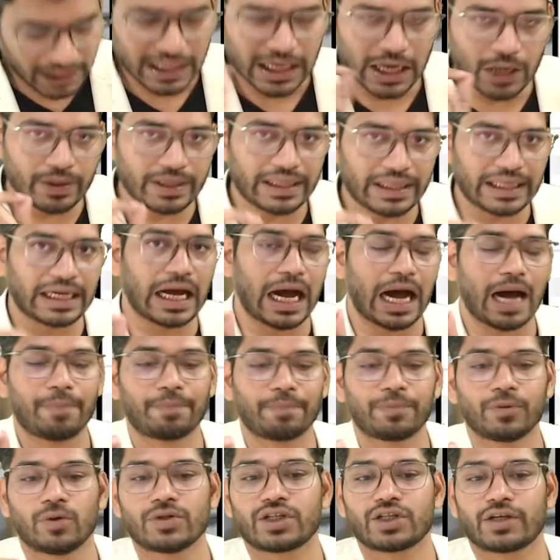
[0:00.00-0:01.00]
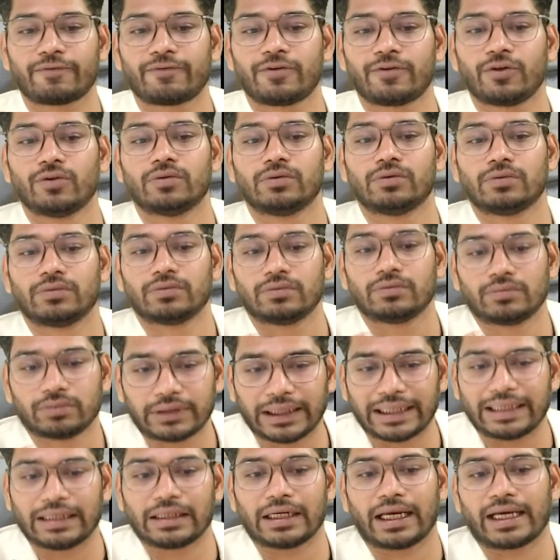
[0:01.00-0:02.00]
Now in the GAP notes, if you
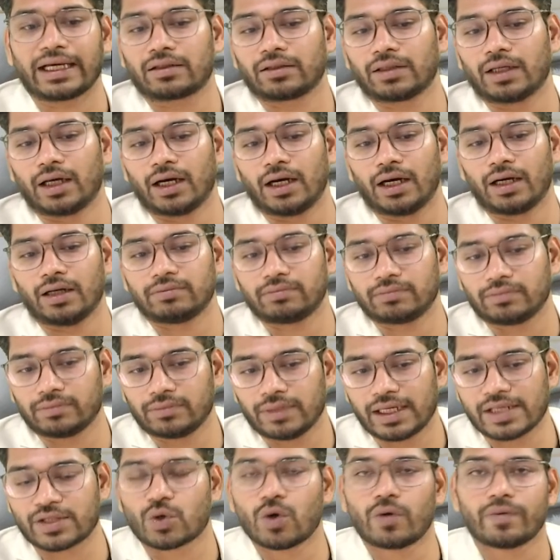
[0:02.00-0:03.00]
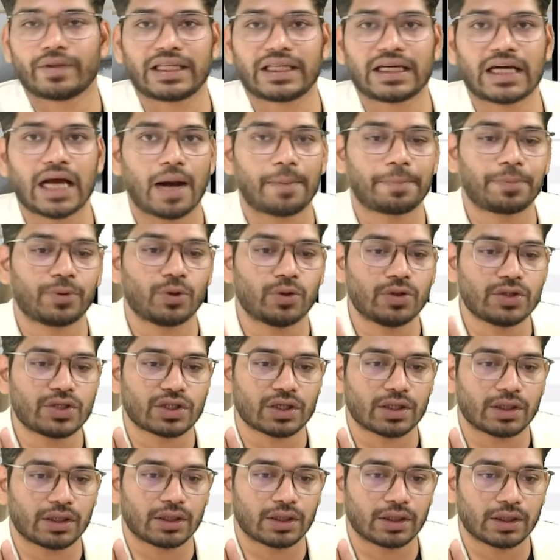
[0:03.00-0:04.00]
think like, let's go with the GAP
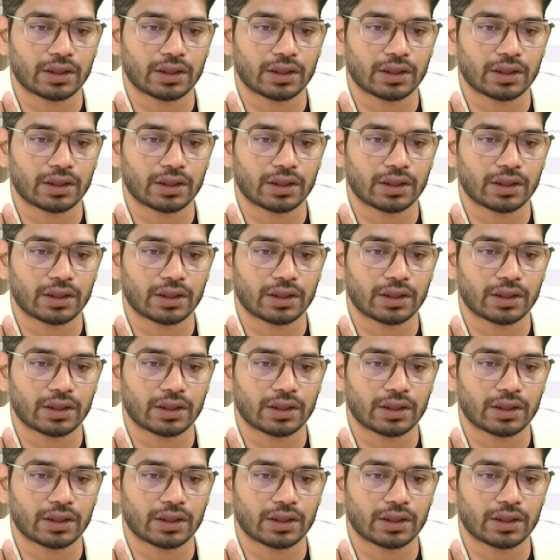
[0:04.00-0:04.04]
notes.